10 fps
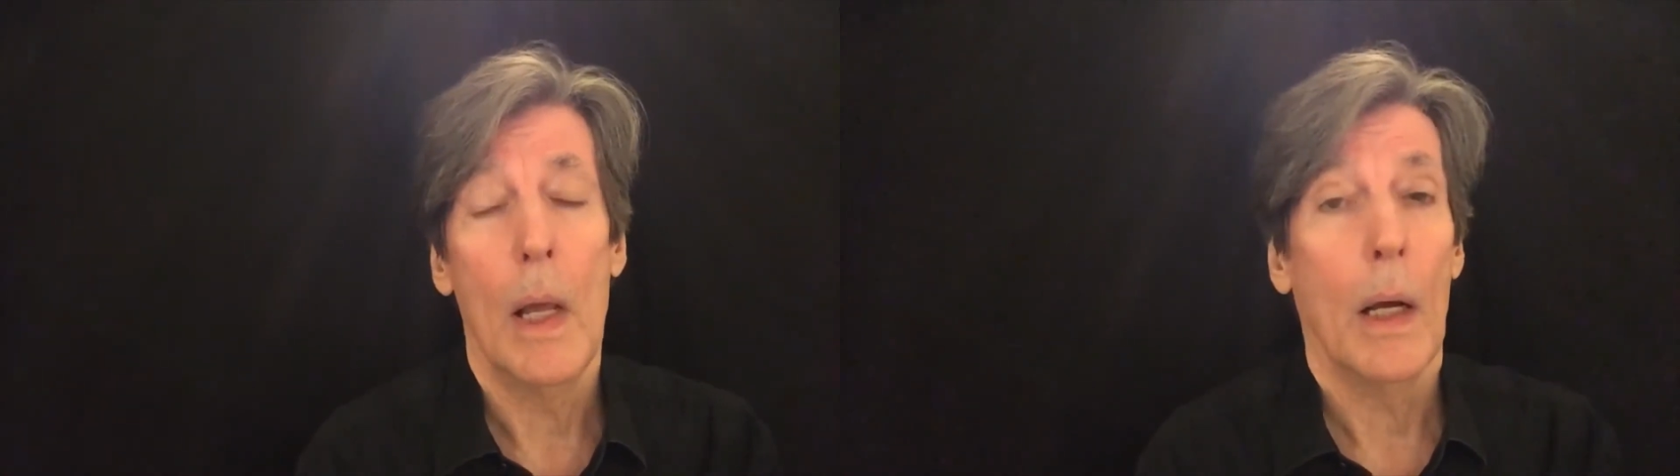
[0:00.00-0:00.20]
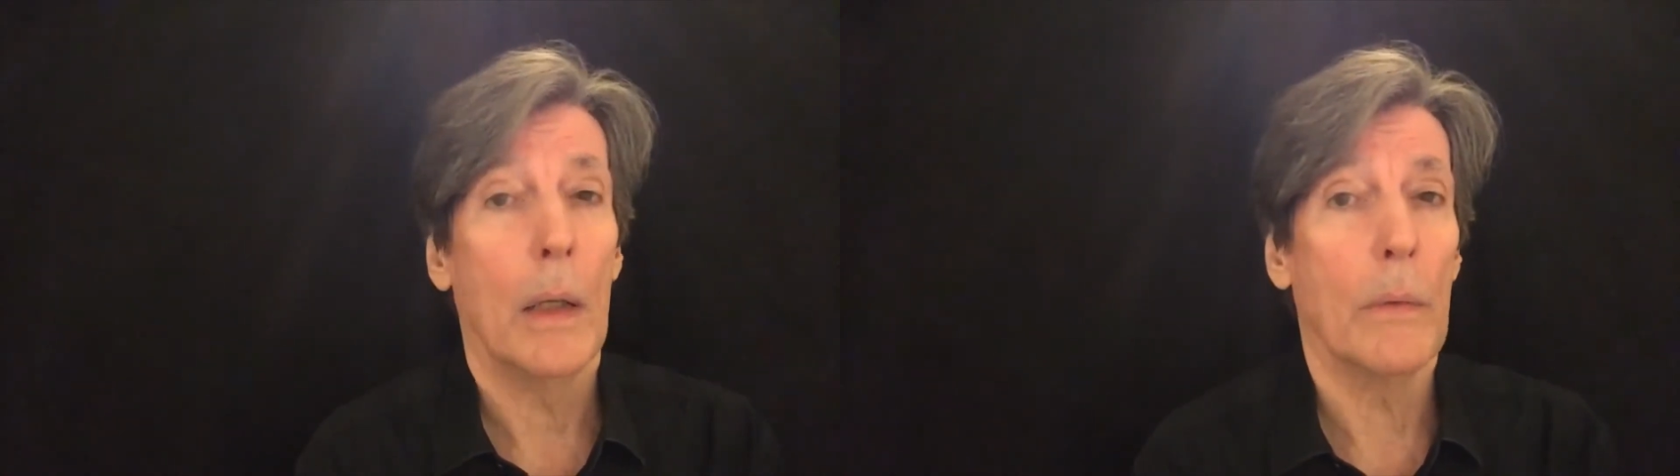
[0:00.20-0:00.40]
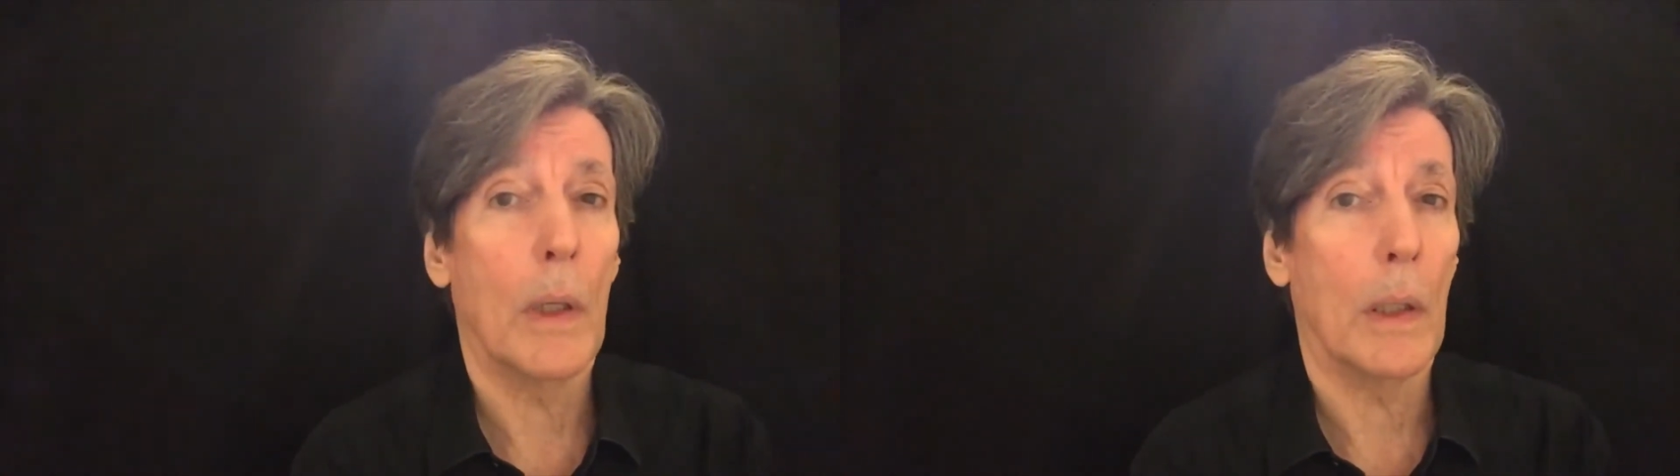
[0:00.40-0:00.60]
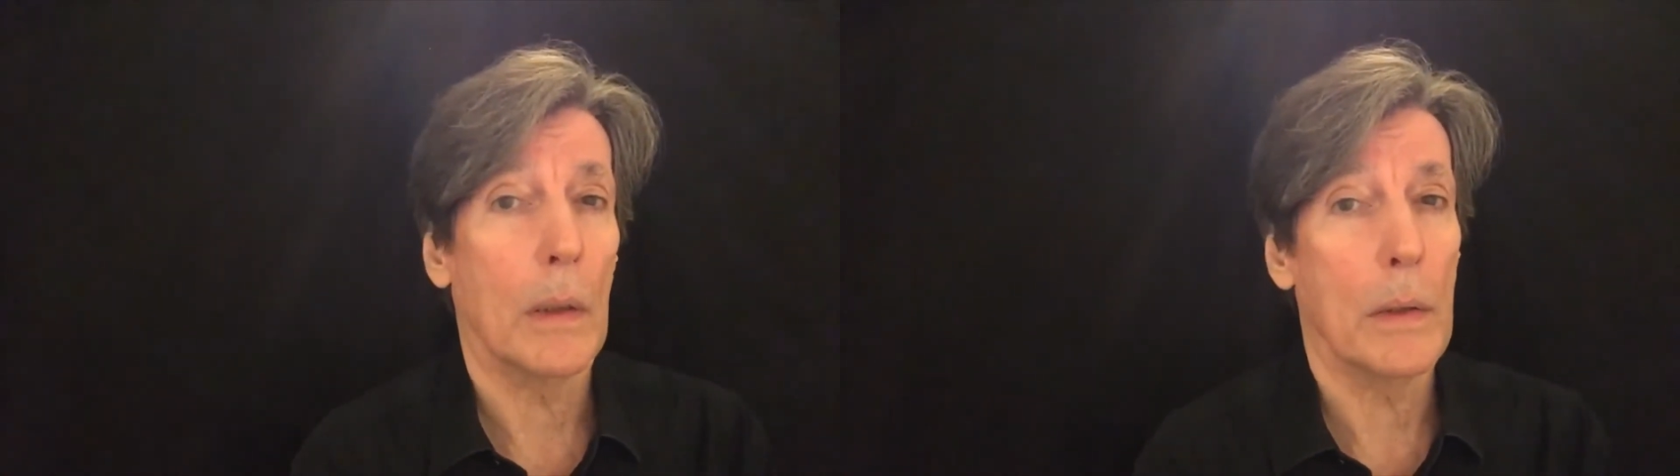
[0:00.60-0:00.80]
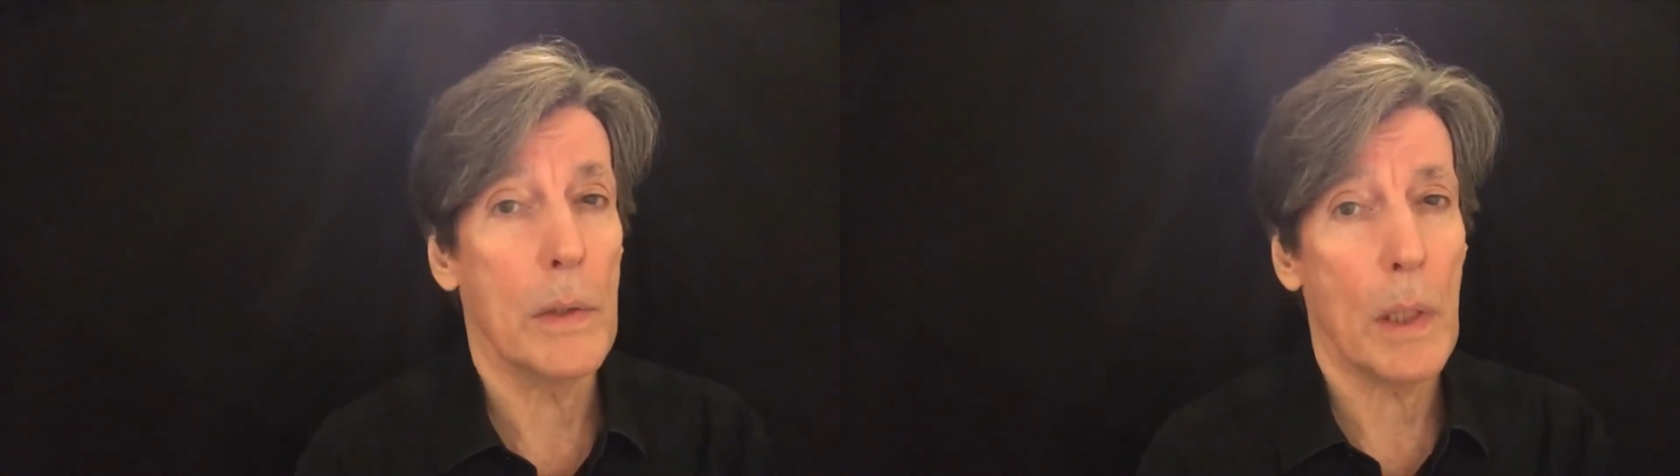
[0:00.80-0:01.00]
Ironic
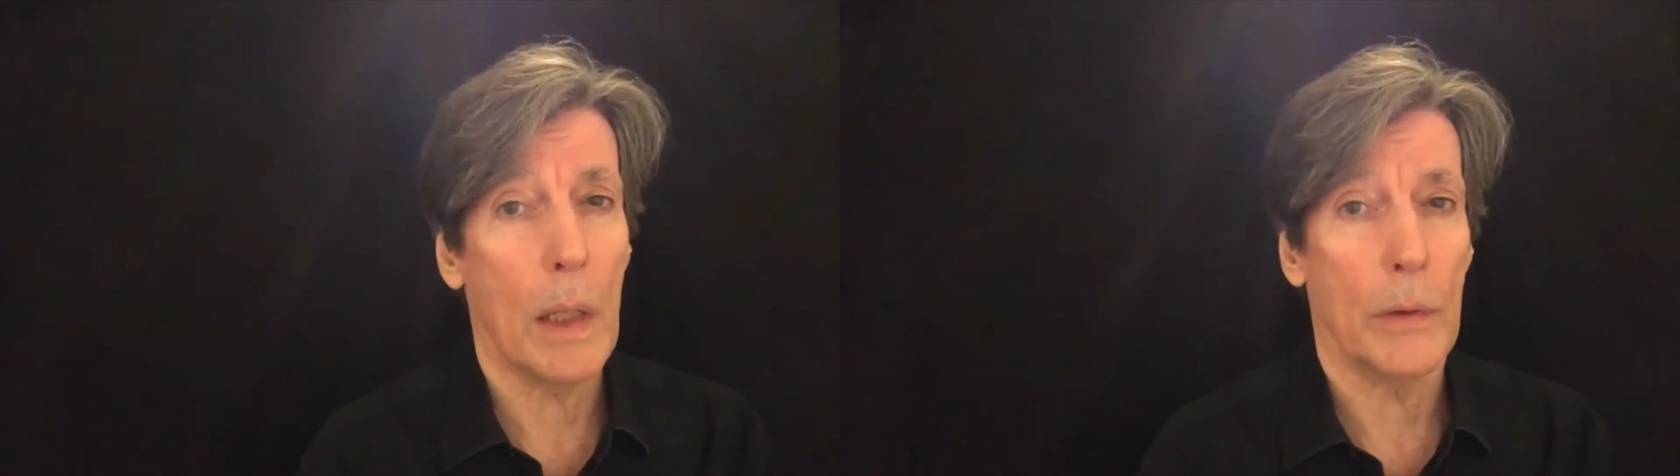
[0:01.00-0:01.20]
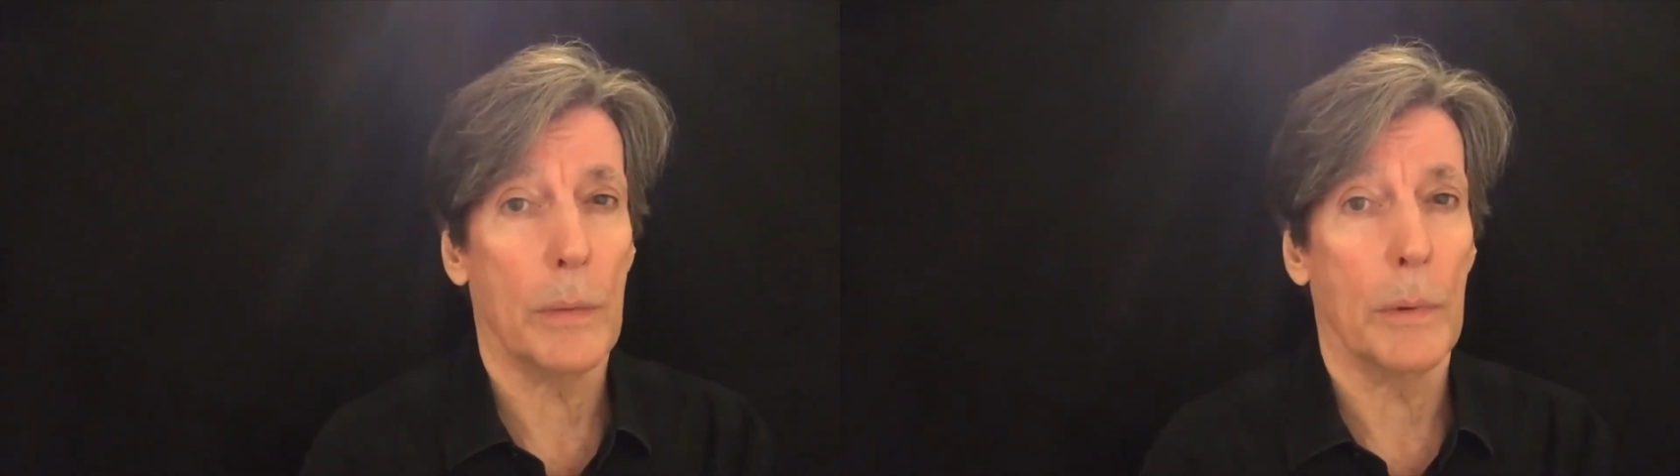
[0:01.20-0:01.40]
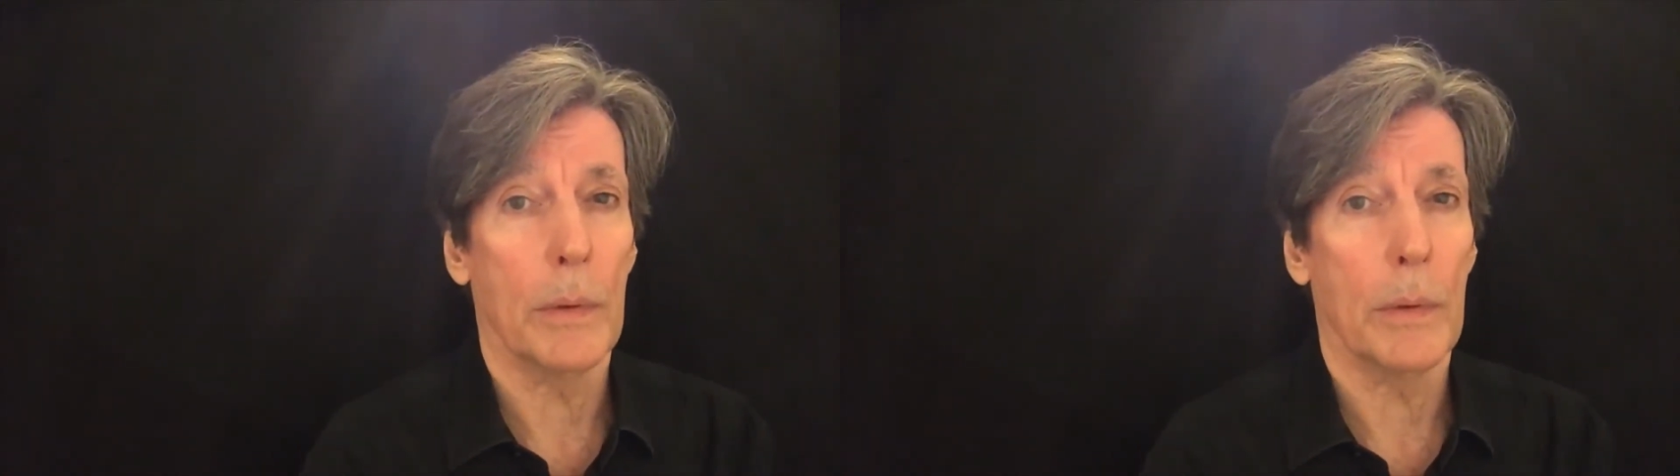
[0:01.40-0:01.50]
detachment